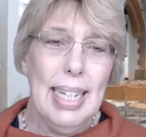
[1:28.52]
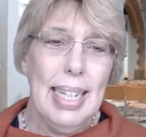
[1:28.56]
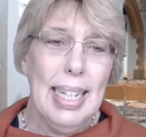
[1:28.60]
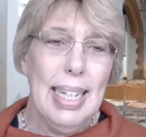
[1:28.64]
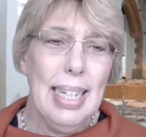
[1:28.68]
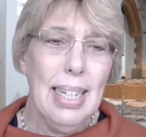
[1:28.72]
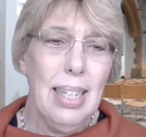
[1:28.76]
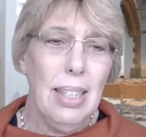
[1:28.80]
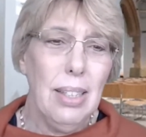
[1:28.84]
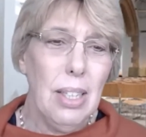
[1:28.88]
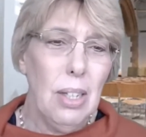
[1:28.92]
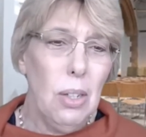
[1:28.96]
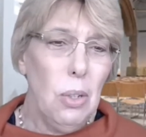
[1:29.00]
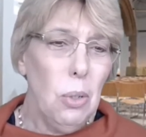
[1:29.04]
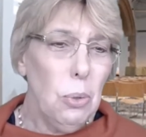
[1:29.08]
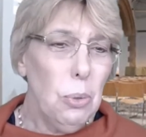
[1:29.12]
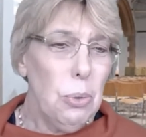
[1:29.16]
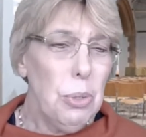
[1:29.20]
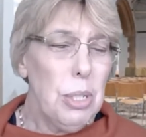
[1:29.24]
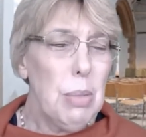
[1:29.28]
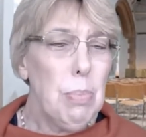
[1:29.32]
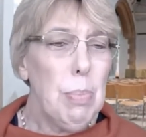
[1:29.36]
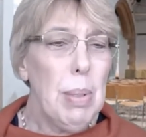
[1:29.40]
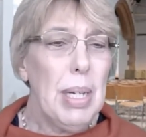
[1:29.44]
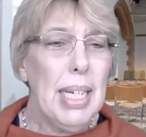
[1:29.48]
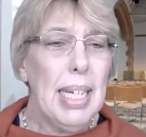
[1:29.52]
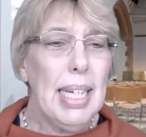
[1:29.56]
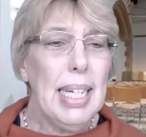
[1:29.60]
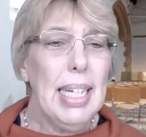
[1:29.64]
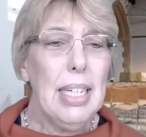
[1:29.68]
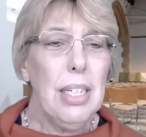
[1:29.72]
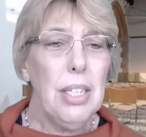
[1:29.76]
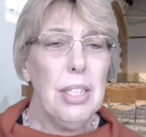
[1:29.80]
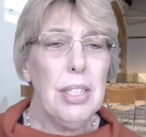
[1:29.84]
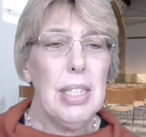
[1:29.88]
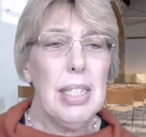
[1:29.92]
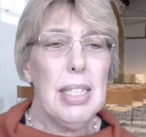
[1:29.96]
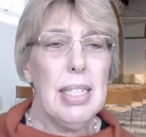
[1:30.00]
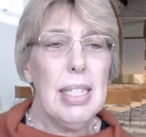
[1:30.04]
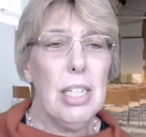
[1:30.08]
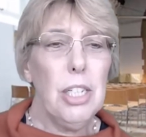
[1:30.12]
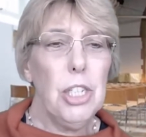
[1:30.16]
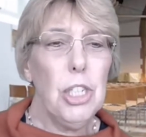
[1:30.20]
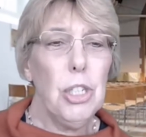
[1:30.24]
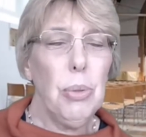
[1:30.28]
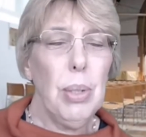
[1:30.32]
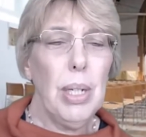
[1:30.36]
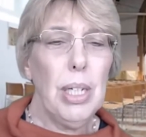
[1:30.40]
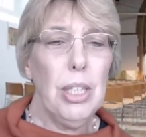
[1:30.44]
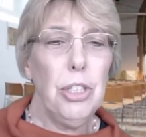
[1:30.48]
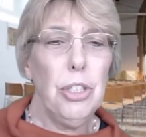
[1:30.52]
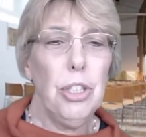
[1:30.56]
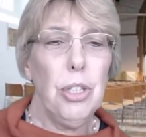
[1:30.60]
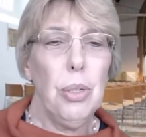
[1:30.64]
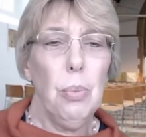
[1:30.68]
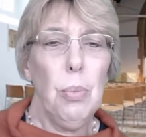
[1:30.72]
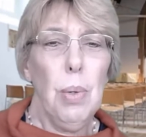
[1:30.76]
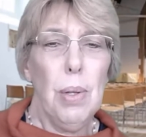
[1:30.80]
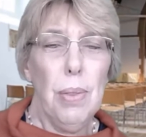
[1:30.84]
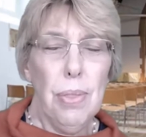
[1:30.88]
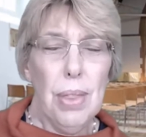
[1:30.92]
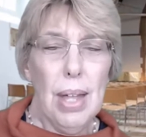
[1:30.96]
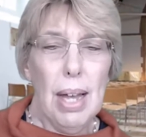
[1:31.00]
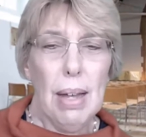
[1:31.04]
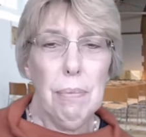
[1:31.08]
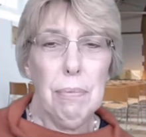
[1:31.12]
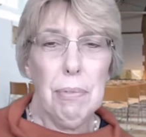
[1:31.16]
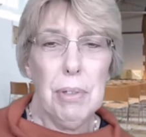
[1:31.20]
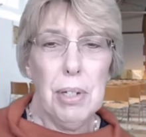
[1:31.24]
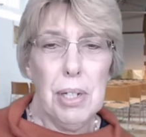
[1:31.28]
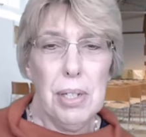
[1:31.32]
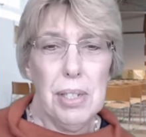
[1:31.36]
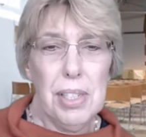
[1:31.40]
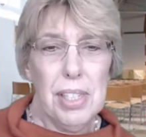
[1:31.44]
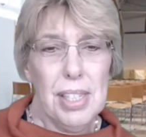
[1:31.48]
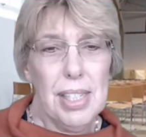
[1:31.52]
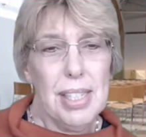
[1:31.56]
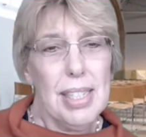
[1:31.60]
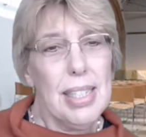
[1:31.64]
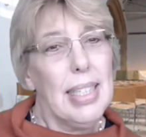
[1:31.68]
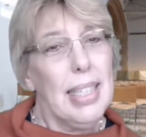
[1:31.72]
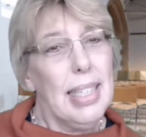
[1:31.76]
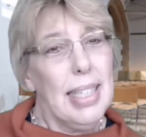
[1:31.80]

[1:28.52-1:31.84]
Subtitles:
The Lord was speaking into the situation with that verse.